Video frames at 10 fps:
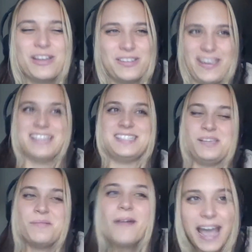You can't
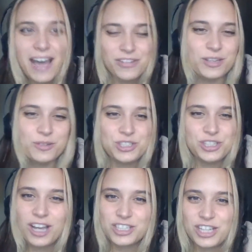see, but I have a huge
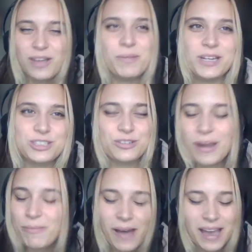Josh Allen picture
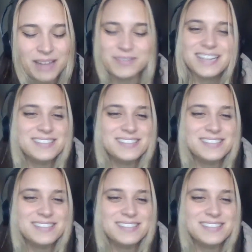right behind me.